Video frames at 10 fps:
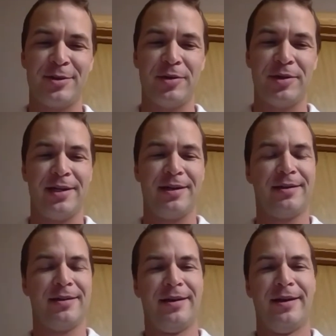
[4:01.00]
going on.
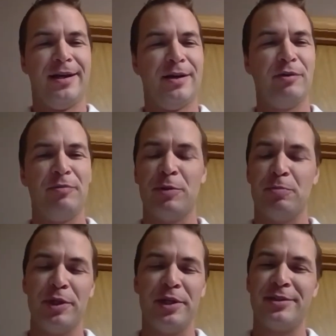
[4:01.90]
We put
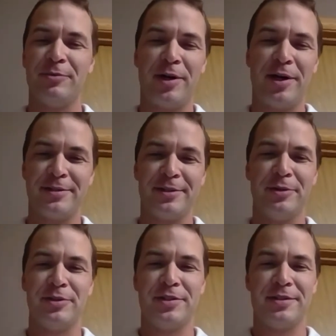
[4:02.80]
bleach and water
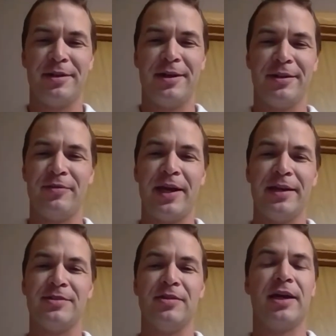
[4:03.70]
solutions in all the
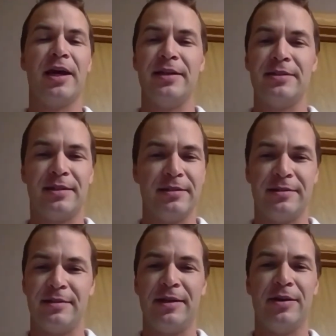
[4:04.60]
vans so the guys
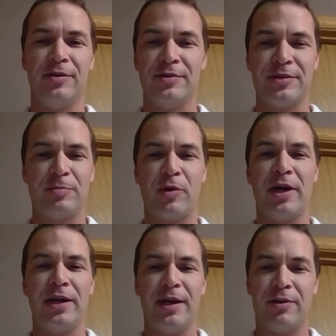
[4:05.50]
can,
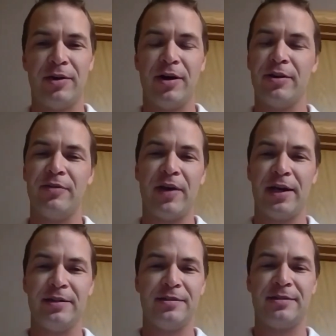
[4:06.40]
spray down all their
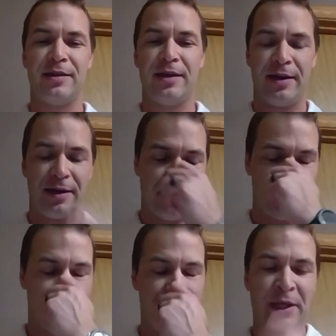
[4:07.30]
vans
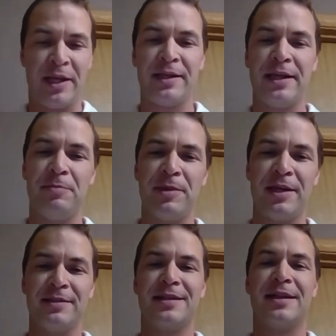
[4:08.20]
and keep
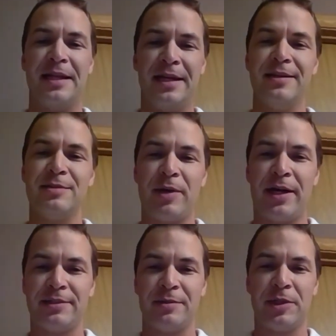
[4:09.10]
things clean as
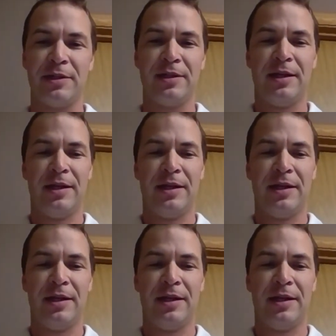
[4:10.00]
possible.